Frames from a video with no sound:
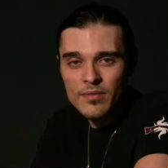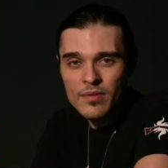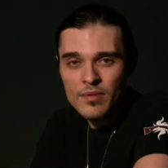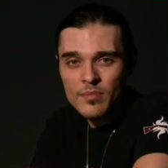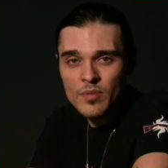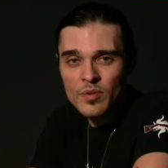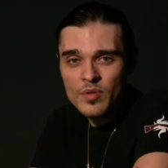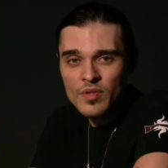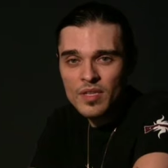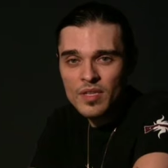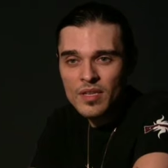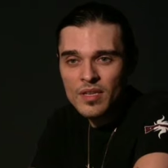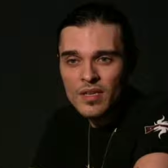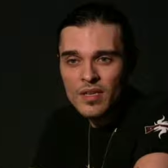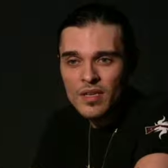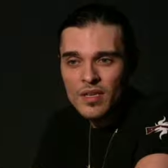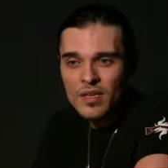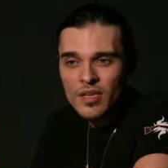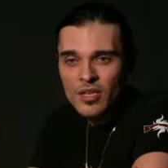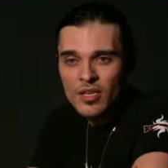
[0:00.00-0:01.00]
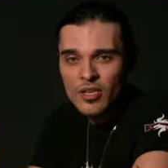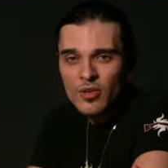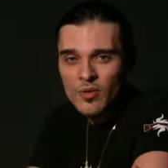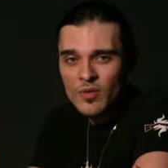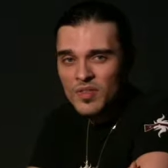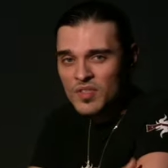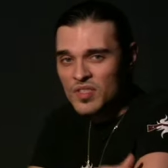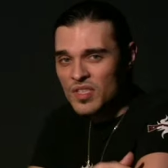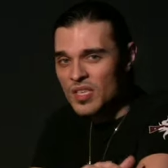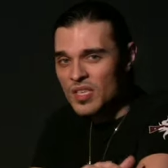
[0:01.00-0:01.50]
the music, you know, the
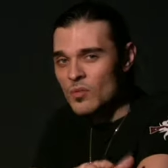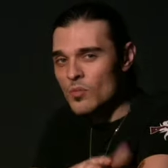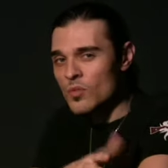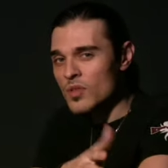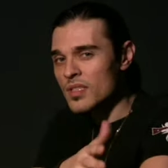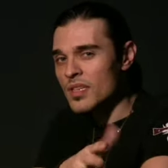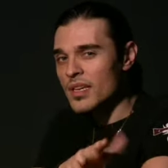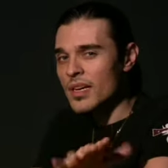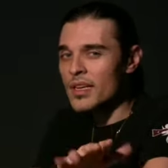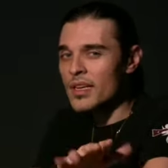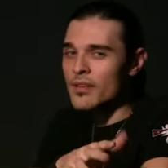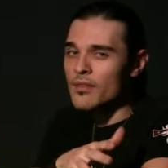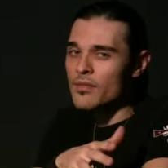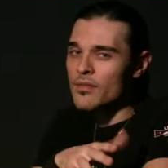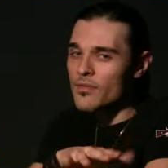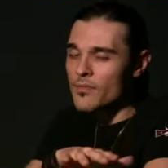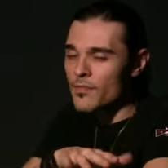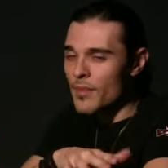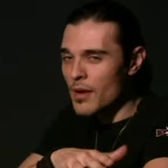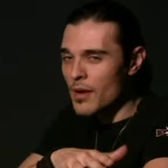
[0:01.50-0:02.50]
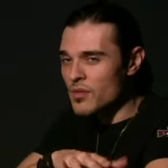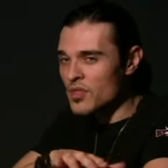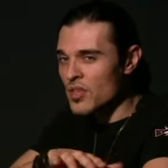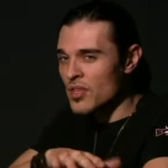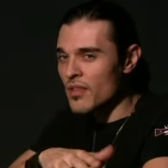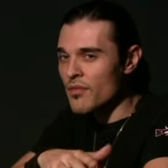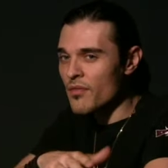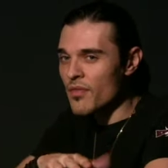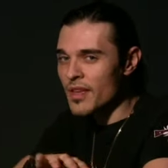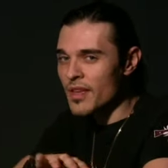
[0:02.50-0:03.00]
scene was kind of, I was on
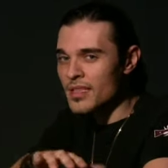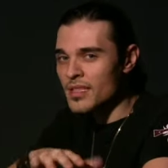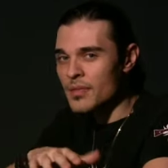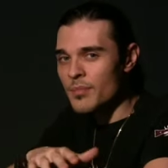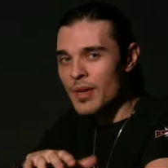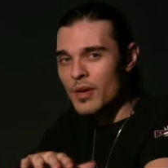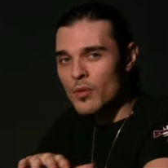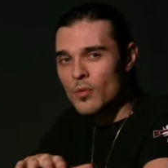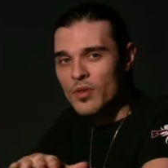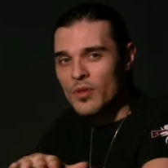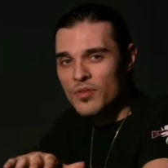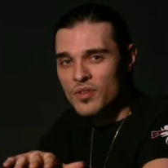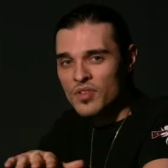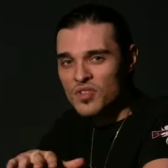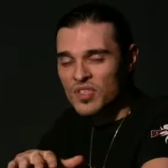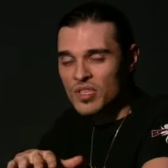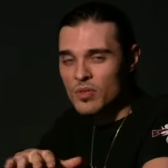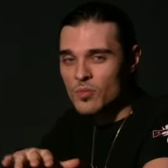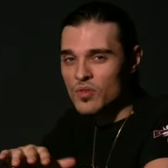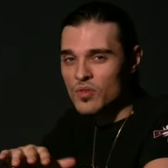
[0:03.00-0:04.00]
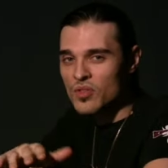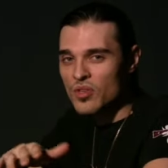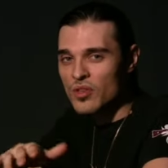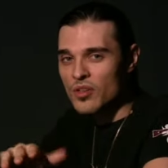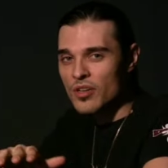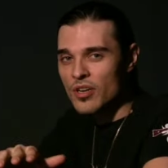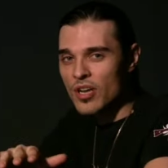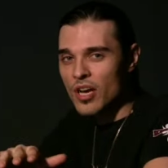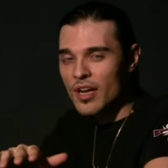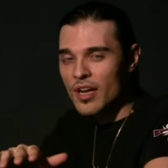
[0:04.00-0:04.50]
the fence about whether a scene was good
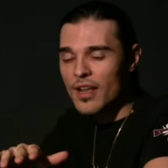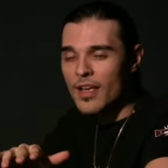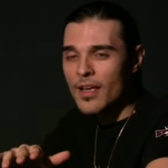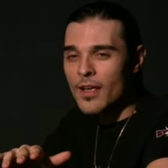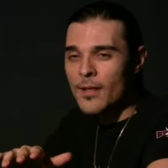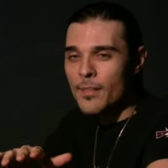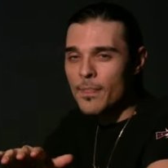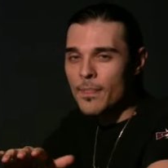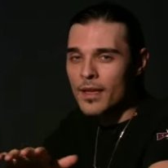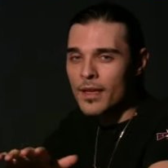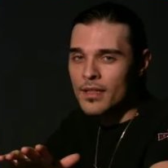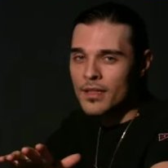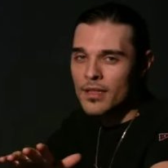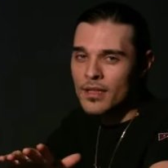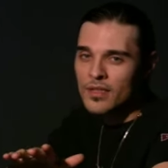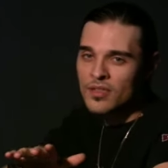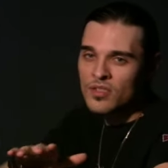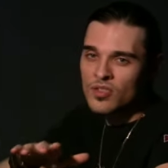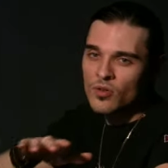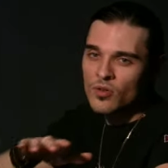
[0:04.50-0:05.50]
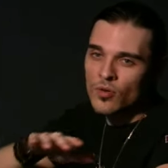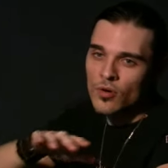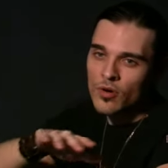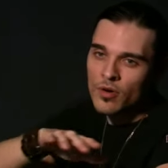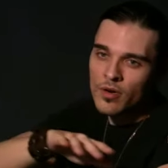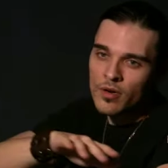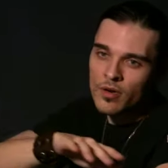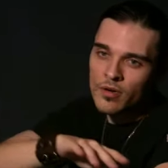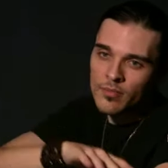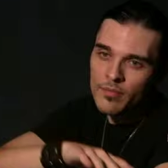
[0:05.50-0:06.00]
or not, and then the
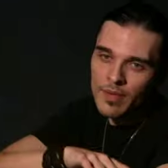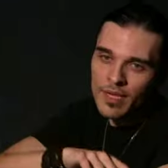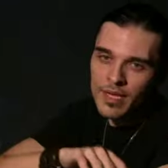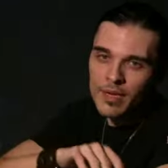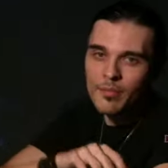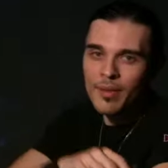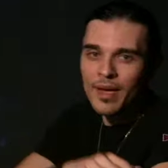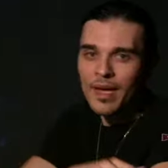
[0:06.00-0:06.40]
score made it